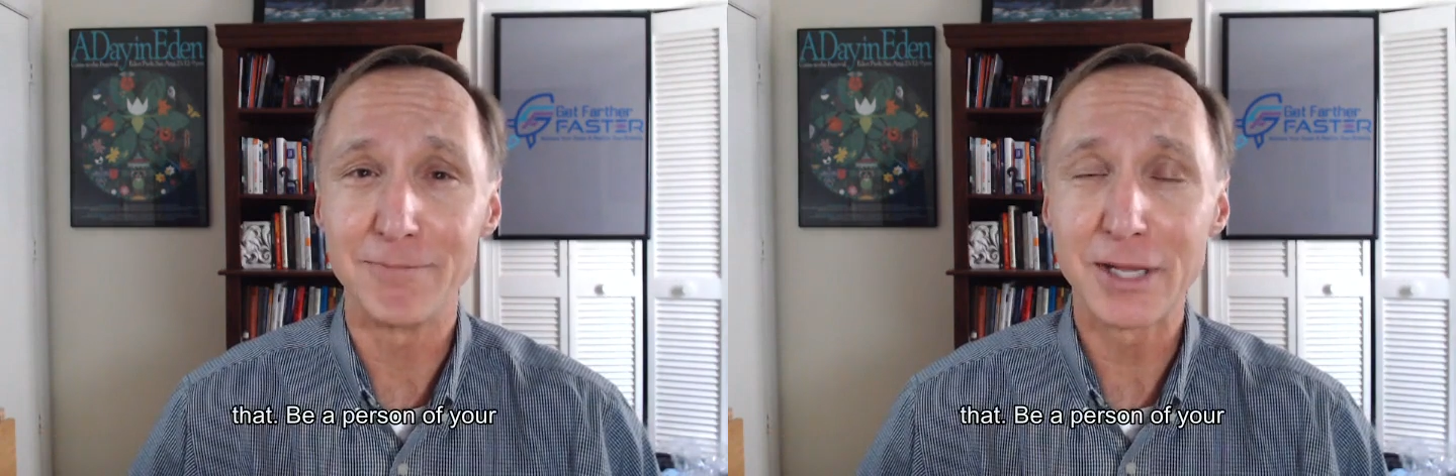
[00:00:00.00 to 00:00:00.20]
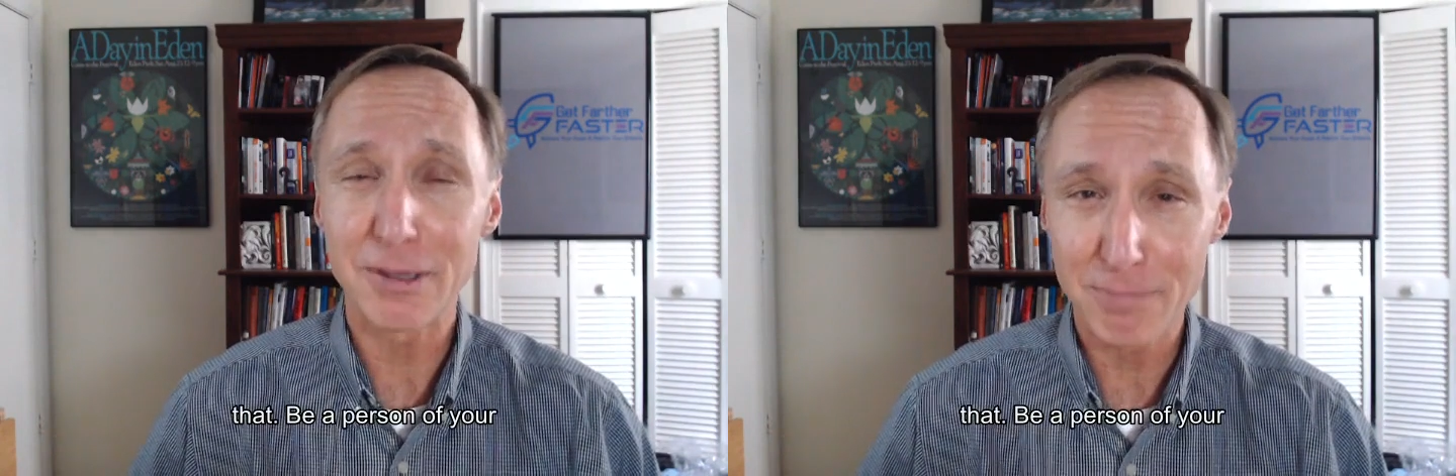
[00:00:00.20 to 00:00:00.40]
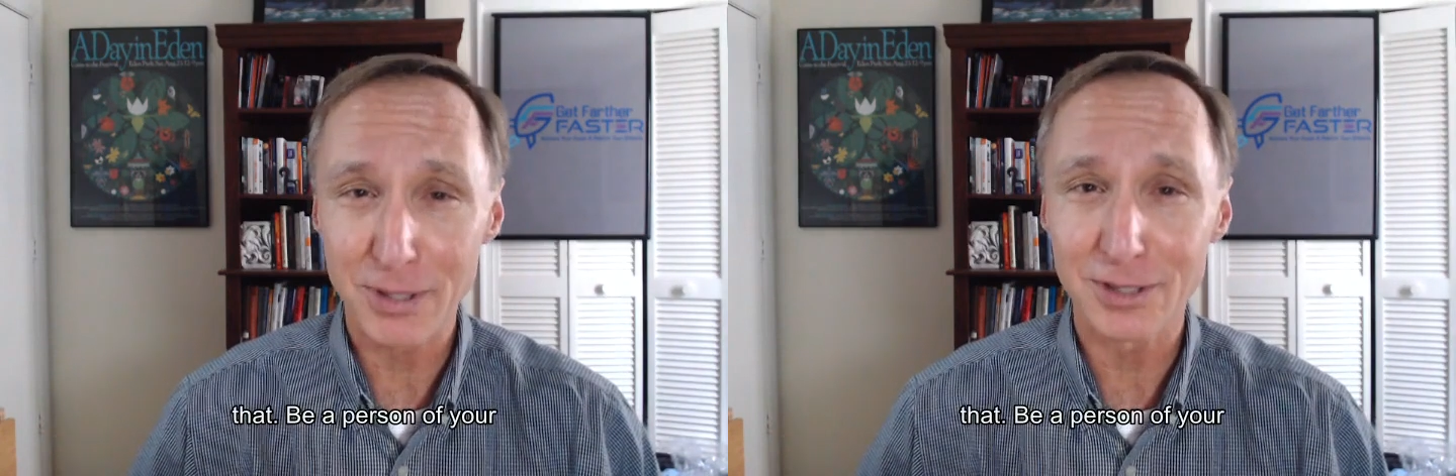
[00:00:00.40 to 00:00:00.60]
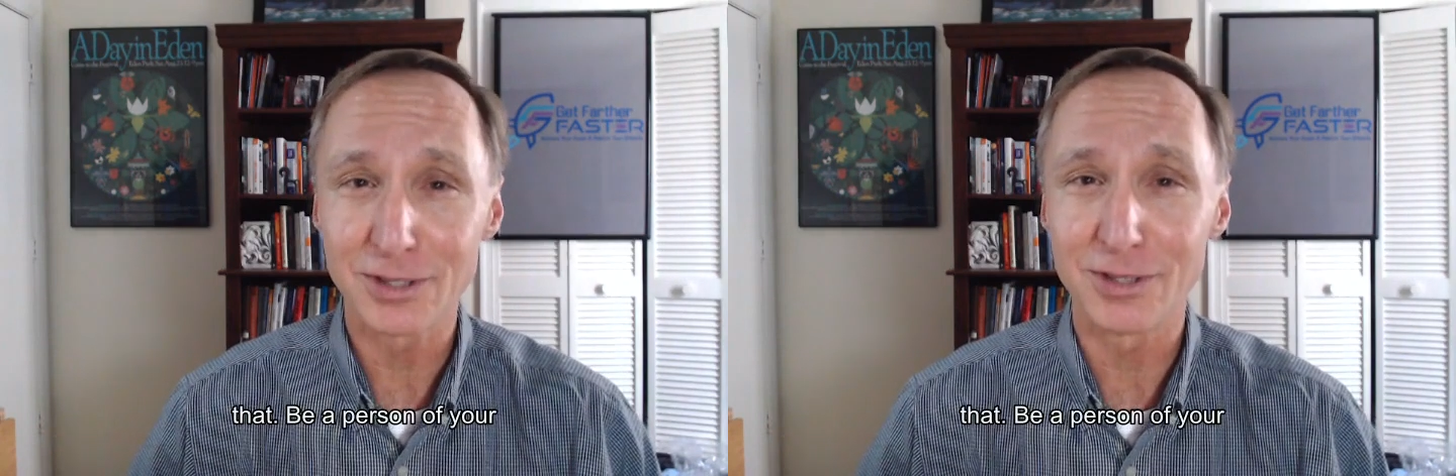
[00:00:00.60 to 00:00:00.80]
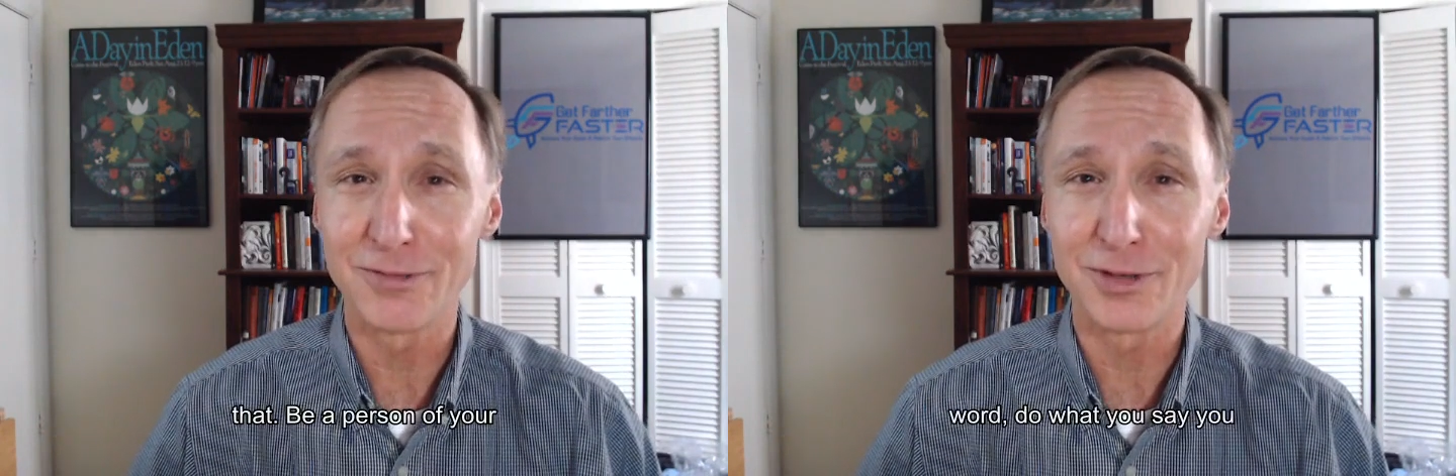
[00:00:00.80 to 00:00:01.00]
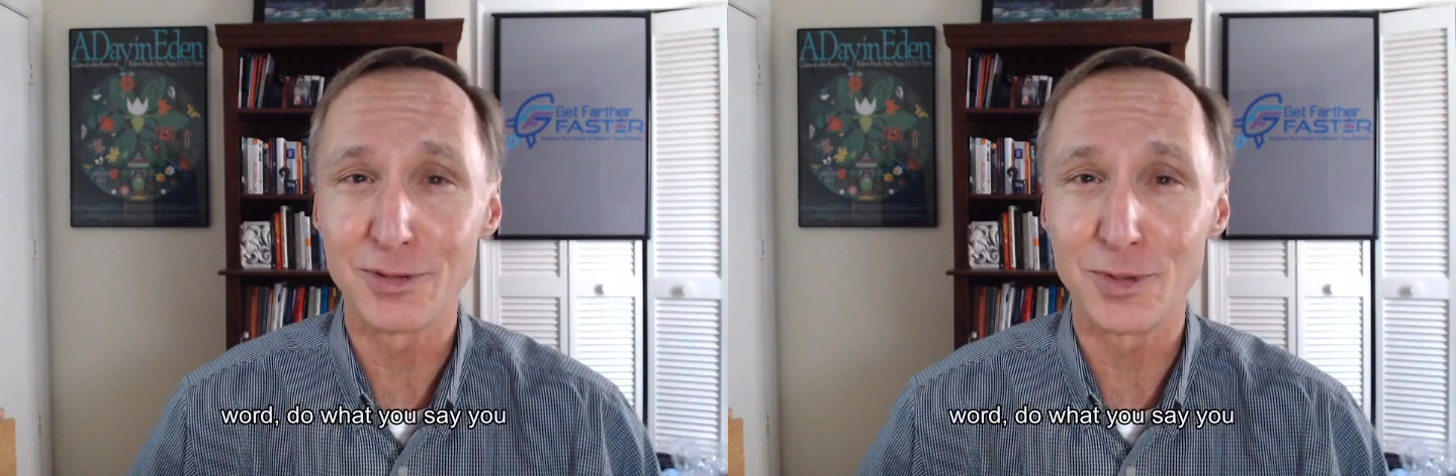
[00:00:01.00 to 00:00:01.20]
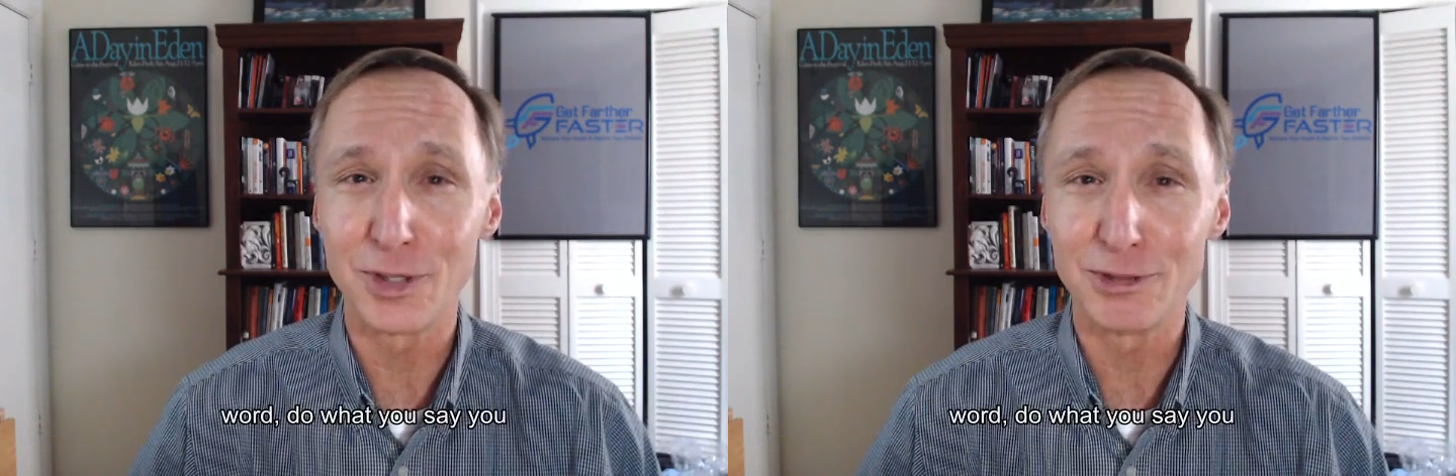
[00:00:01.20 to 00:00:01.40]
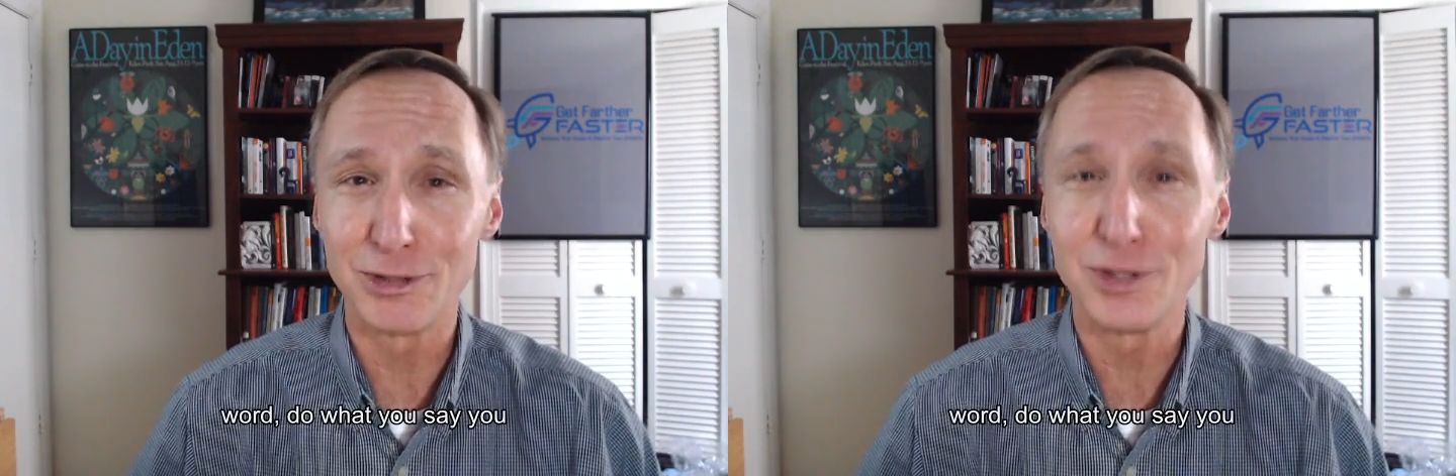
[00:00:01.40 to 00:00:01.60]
Be a person of your word.